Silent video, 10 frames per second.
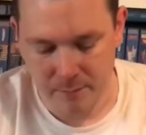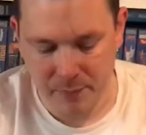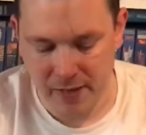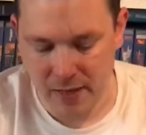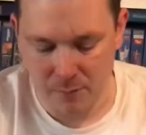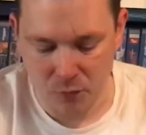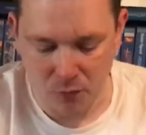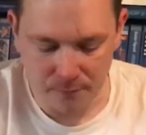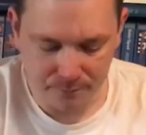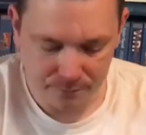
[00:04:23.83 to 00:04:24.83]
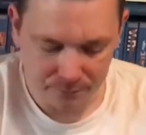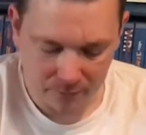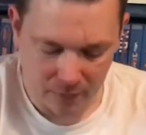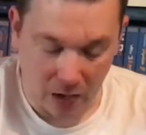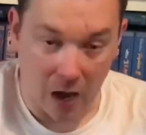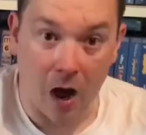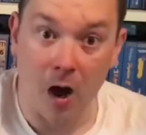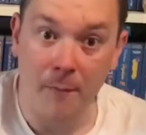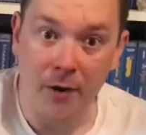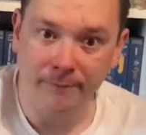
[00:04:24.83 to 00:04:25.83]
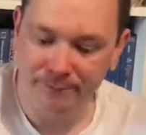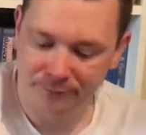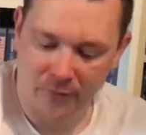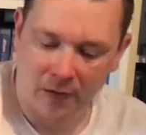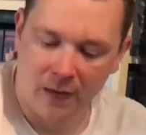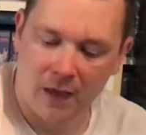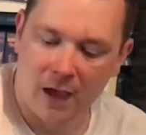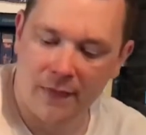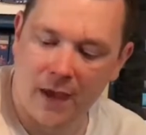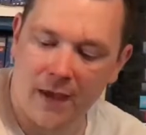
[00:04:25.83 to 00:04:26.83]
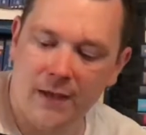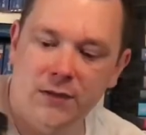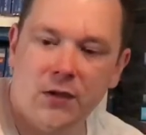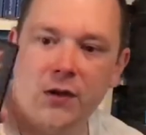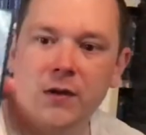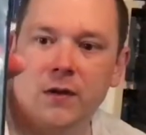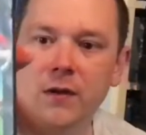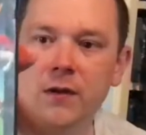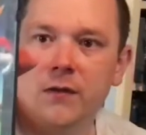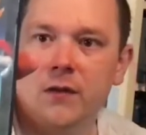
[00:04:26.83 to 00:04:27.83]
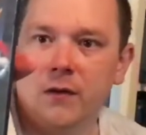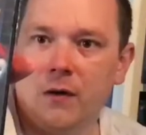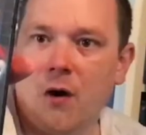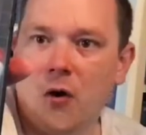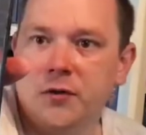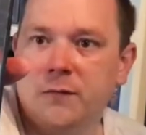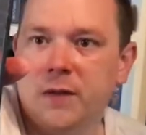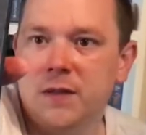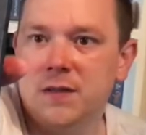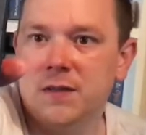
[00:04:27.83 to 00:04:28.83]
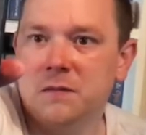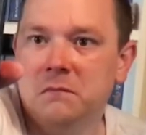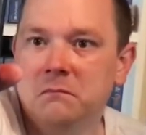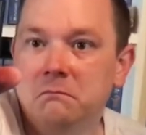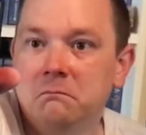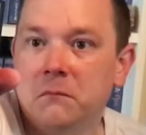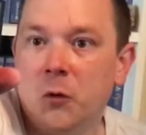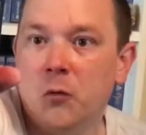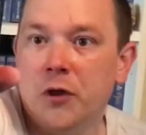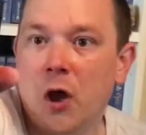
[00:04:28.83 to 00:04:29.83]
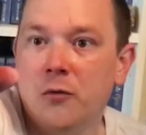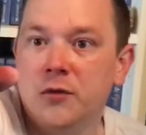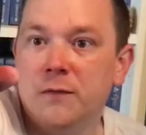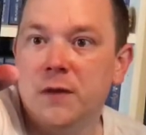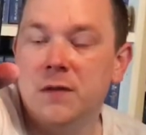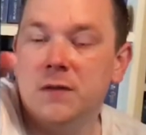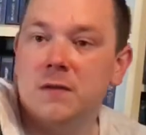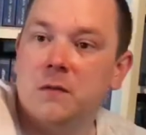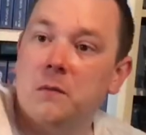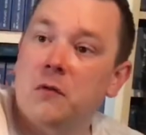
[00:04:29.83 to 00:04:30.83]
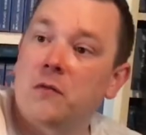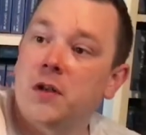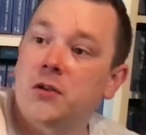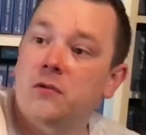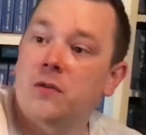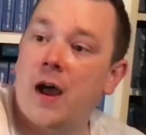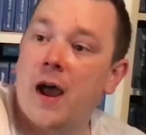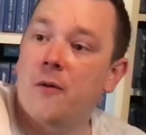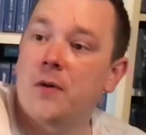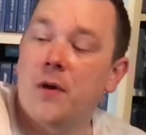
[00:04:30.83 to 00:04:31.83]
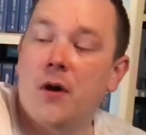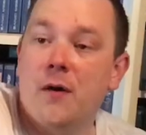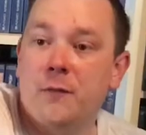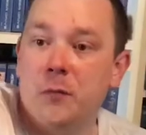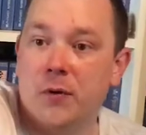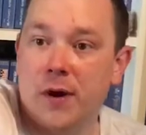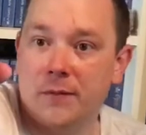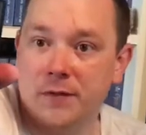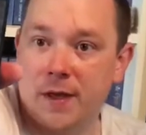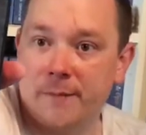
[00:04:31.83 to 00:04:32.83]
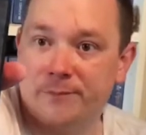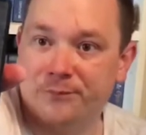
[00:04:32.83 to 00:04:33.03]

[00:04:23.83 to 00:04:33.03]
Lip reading: Peter Armour, and that is the Ottophants, or the Otophants. I'm not really sure how on earth you pronounce that.